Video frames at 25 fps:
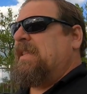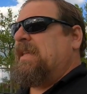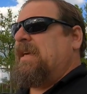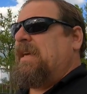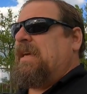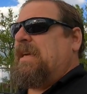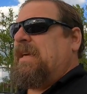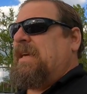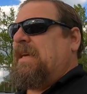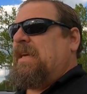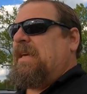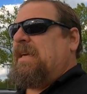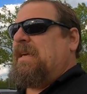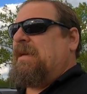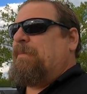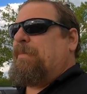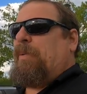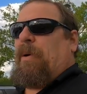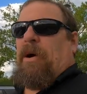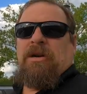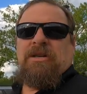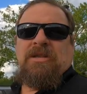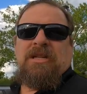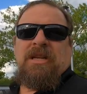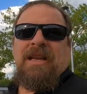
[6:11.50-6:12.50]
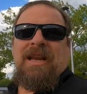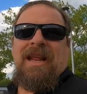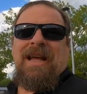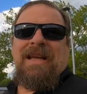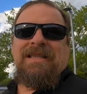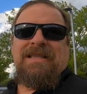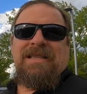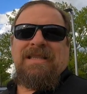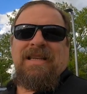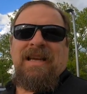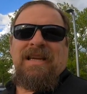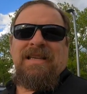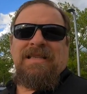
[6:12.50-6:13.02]
the person
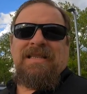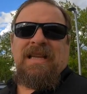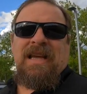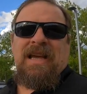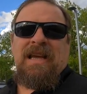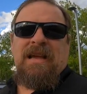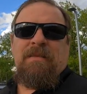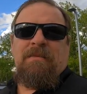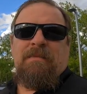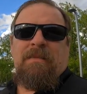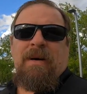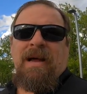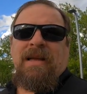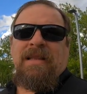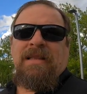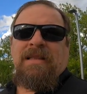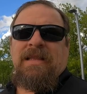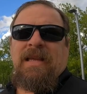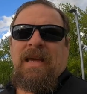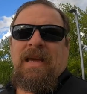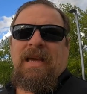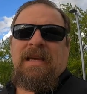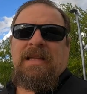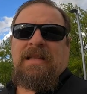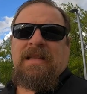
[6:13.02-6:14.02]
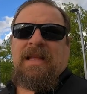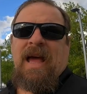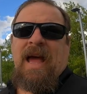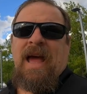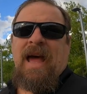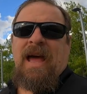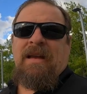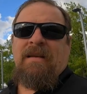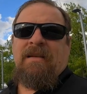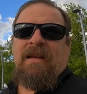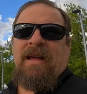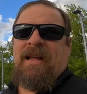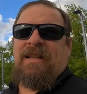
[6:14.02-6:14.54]
that sees it might think
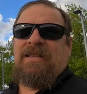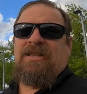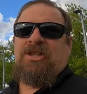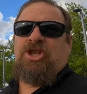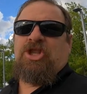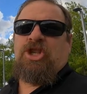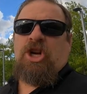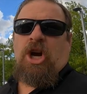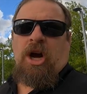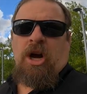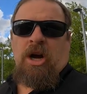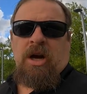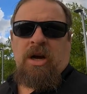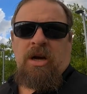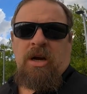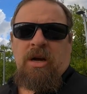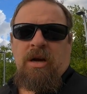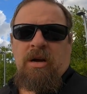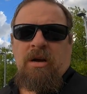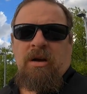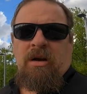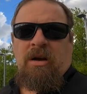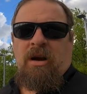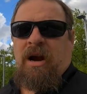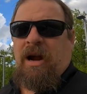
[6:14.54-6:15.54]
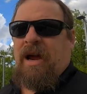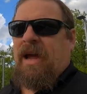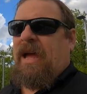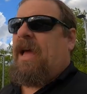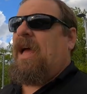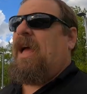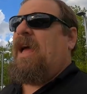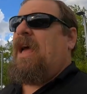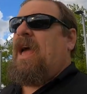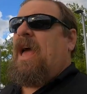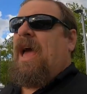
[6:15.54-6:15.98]
that it's junk, right?